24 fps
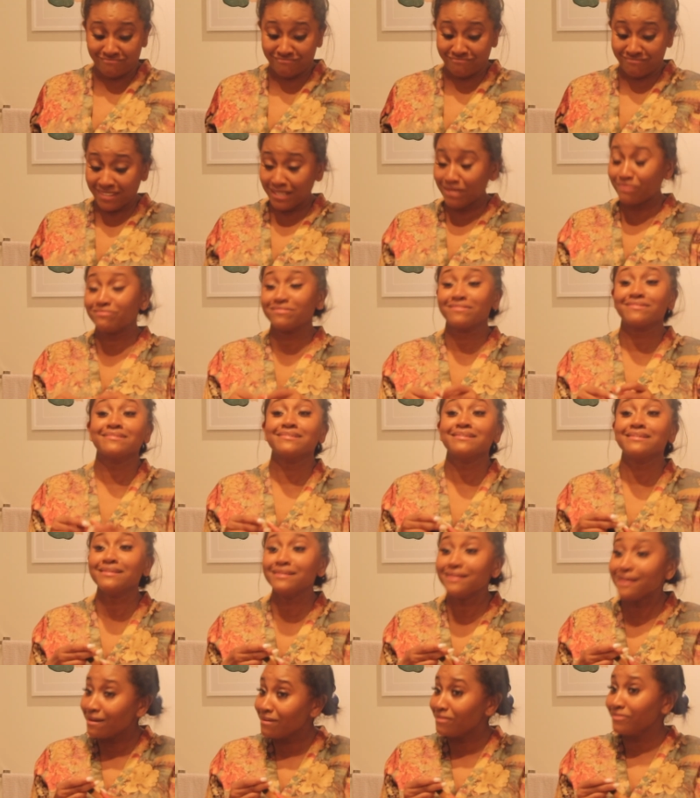You
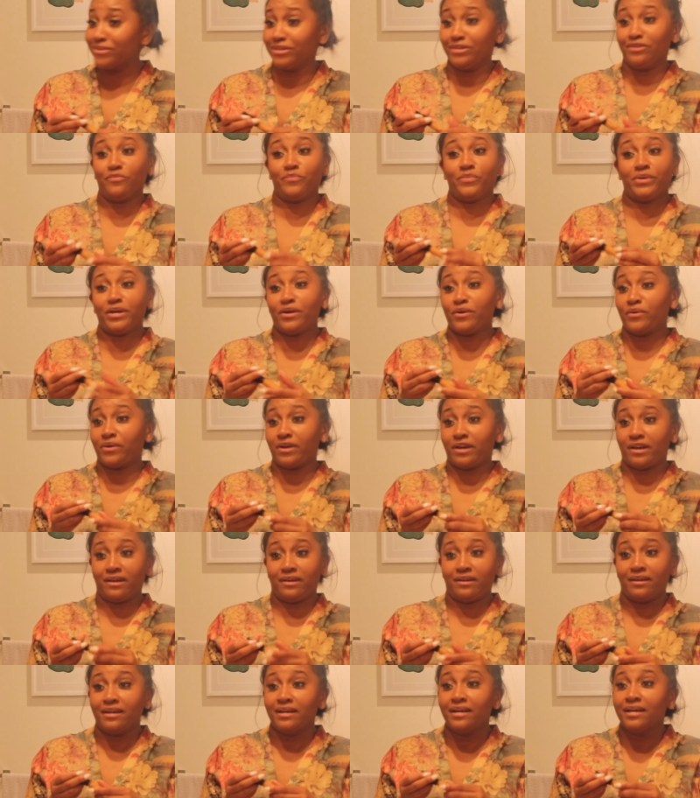know you'll be okay.
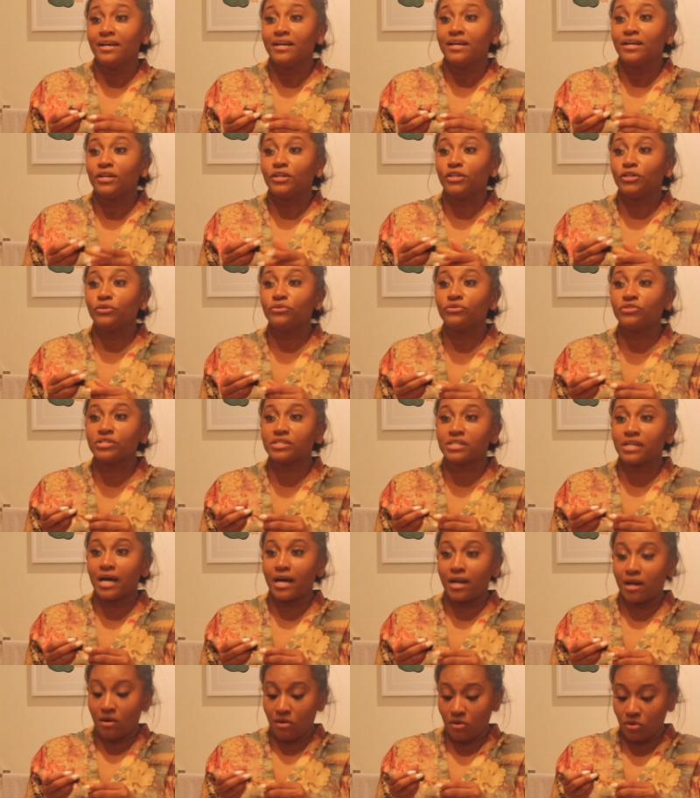You just
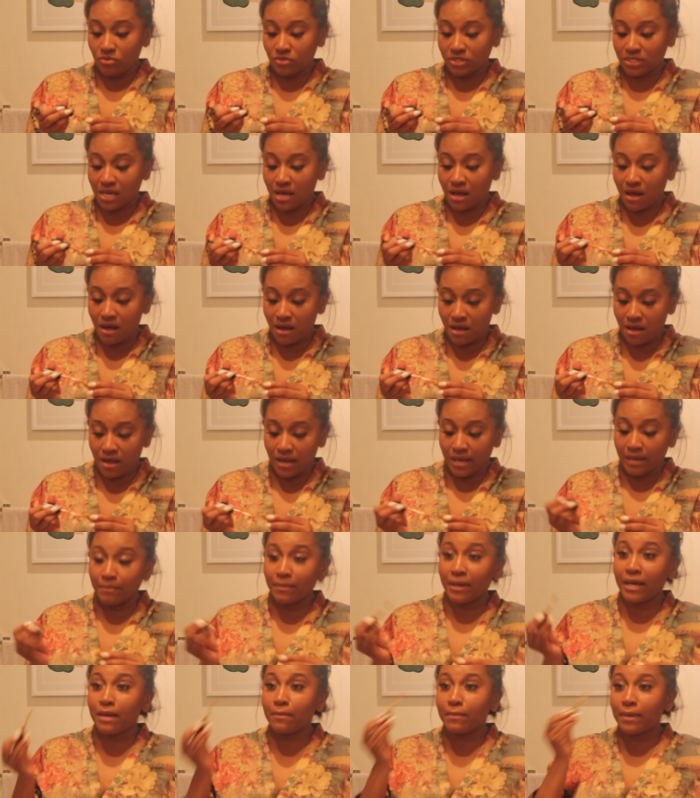gotta hold
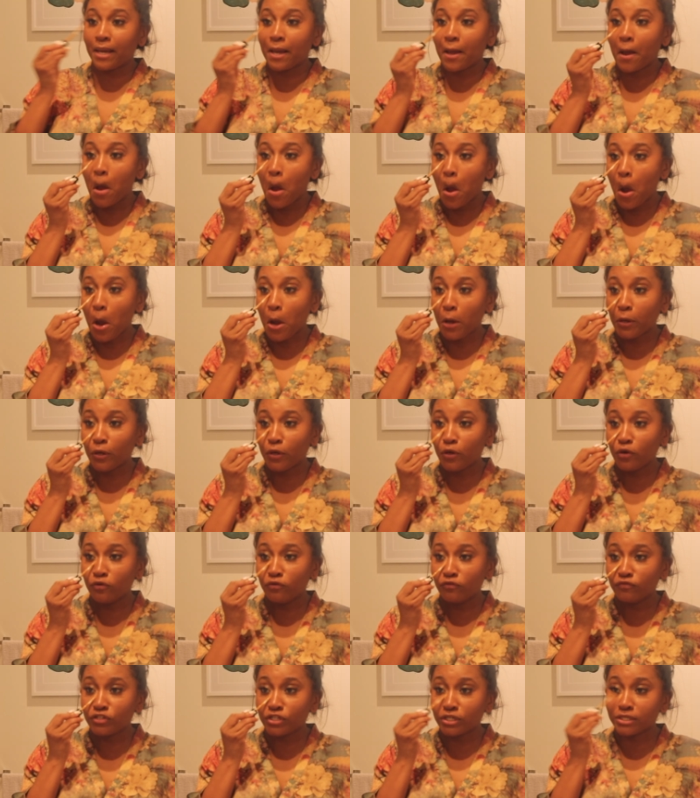on, baby.
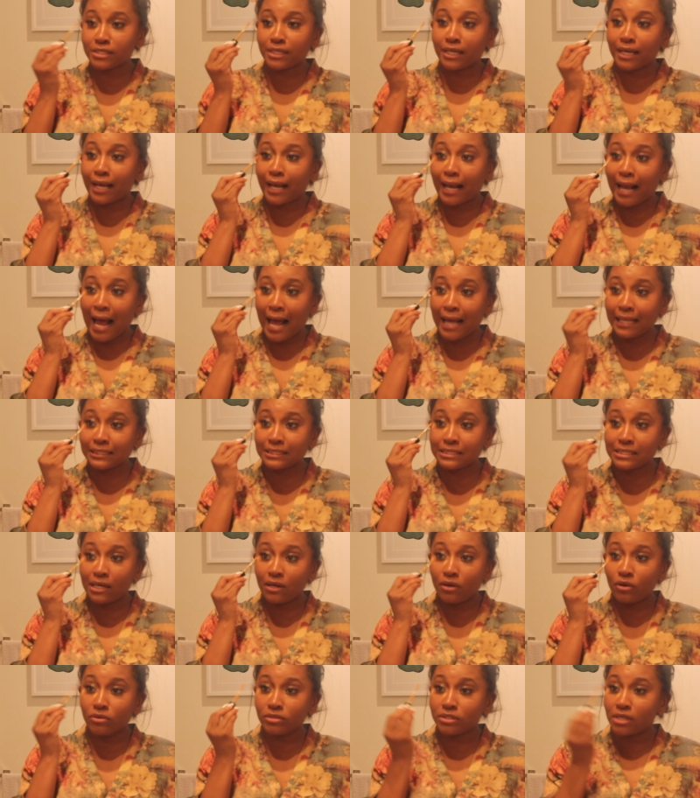You've just got
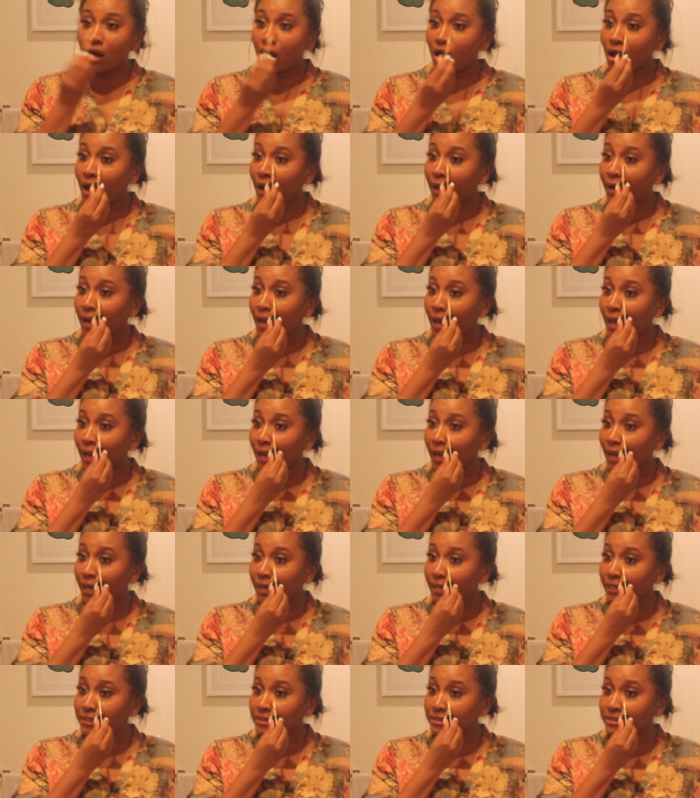to hold on,
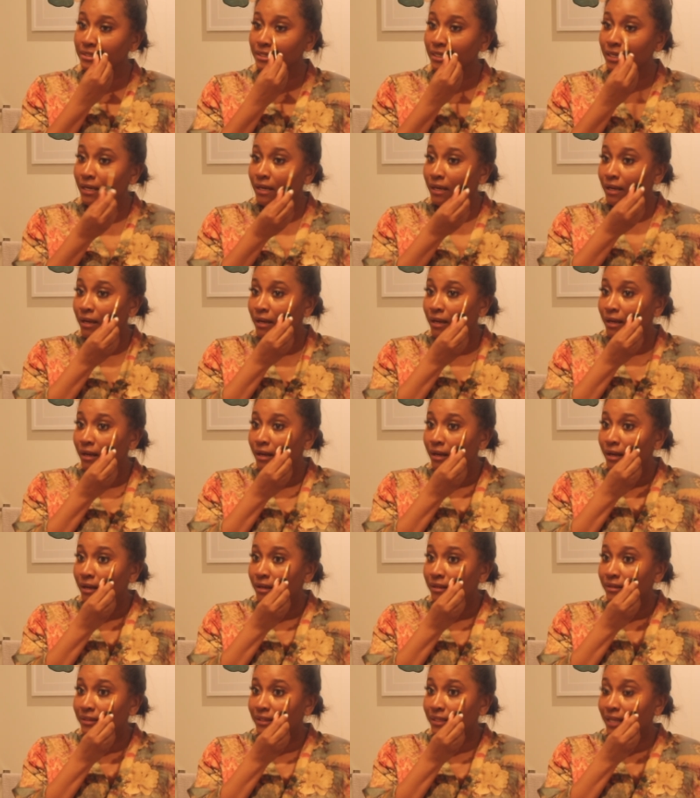and
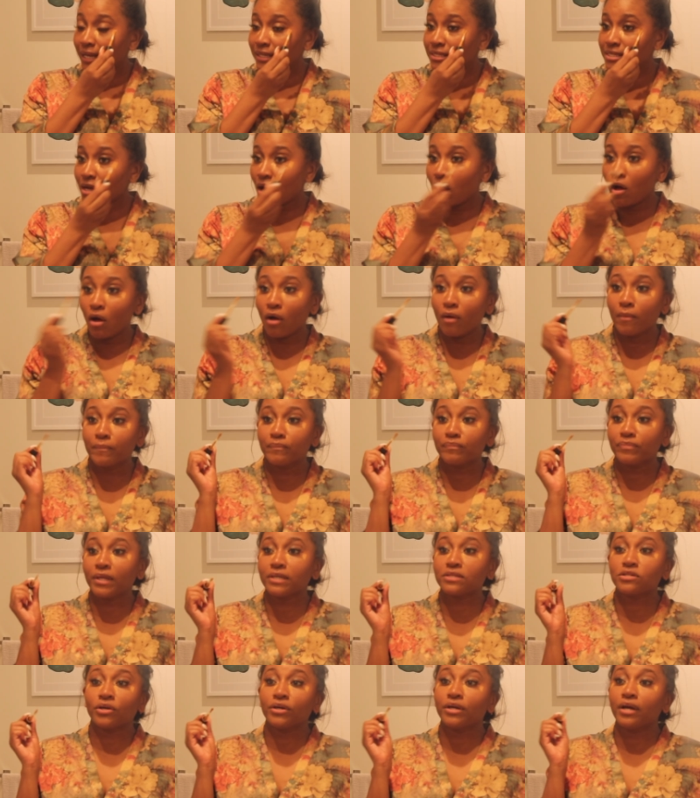that's all.
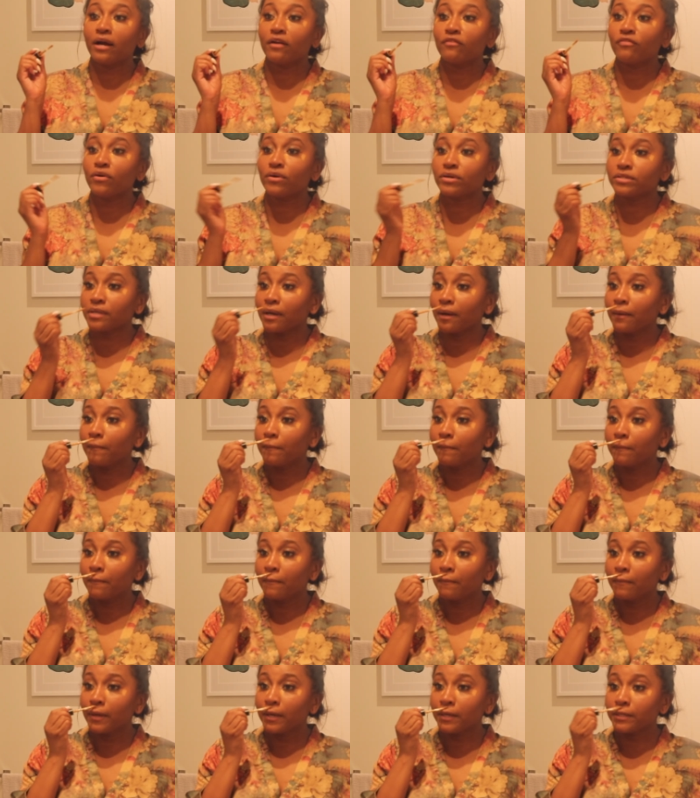That's all you gotta focus on.
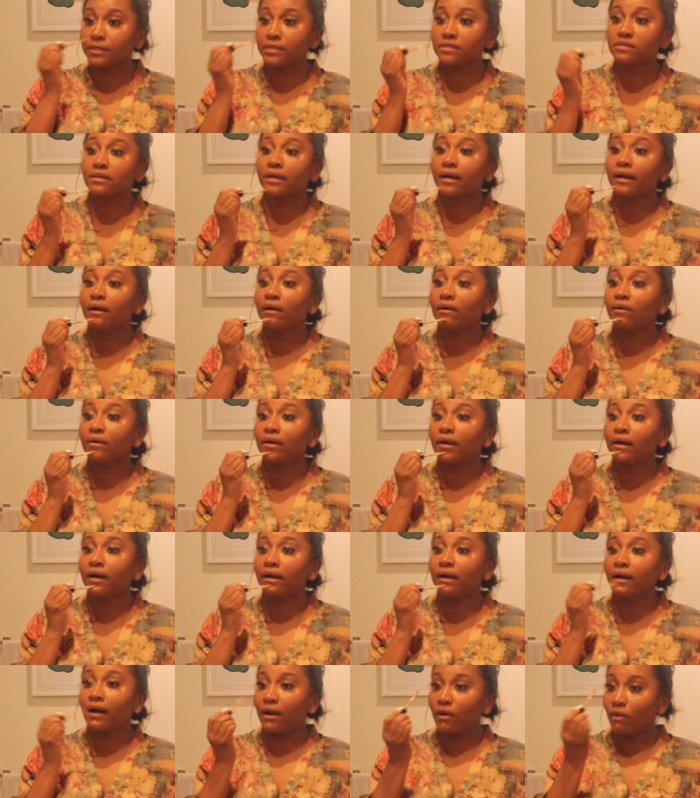It's just like, okay,
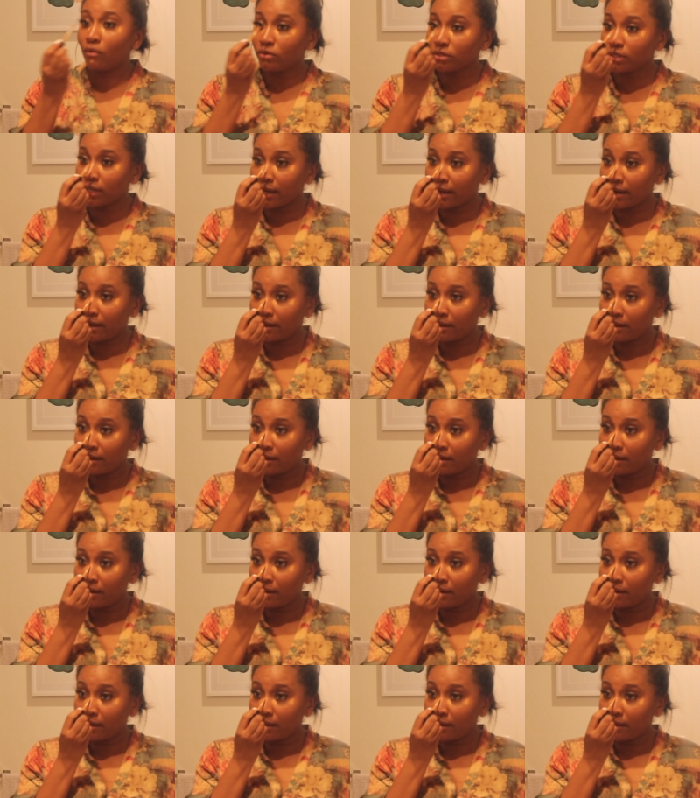I gotta hold on.